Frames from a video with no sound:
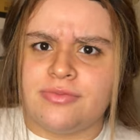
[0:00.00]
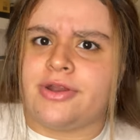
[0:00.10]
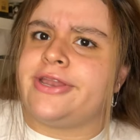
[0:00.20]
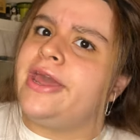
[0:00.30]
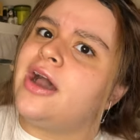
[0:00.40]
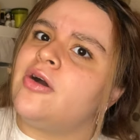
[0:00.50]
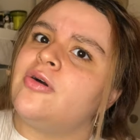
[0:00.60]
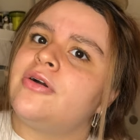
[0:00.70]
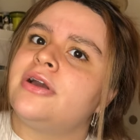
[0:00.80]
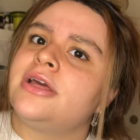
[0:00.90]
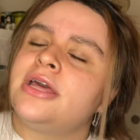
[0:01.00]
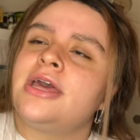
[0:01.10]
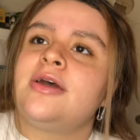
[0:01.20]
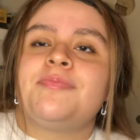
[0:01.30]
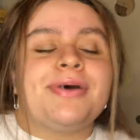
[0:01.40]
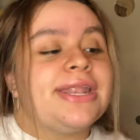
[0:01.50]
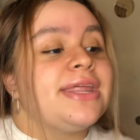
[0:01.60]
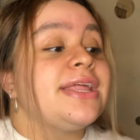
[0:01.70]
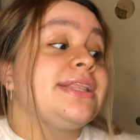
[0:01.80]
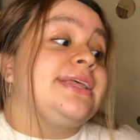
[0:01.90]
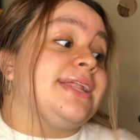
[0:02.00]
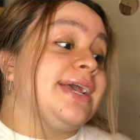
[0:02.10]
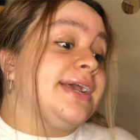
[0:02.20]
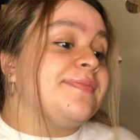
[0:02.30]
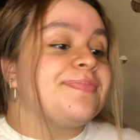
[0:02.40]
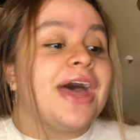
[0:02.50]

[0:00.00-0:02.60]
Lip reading: right now. But today,